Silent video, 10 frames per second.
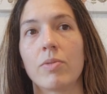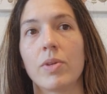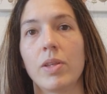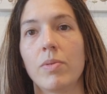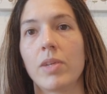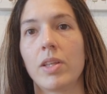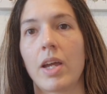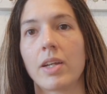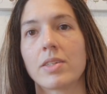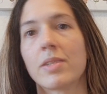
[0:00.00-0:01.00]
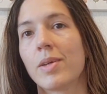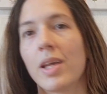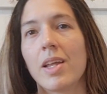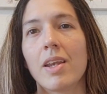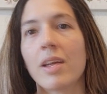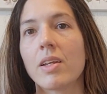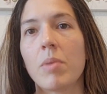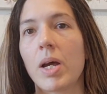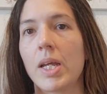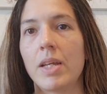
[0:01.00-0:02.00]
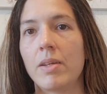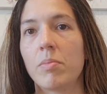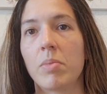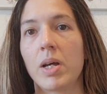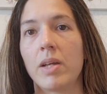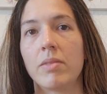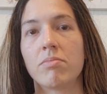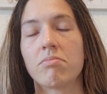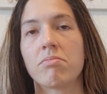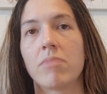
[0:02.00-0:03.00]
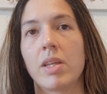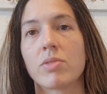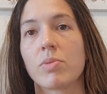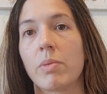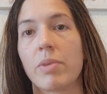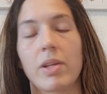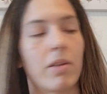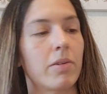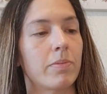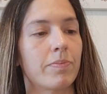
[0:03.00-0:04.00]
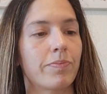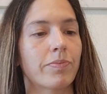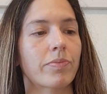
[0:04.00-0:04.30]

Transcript: I really, really liked. Not gonna buy it, but it's a really pretty color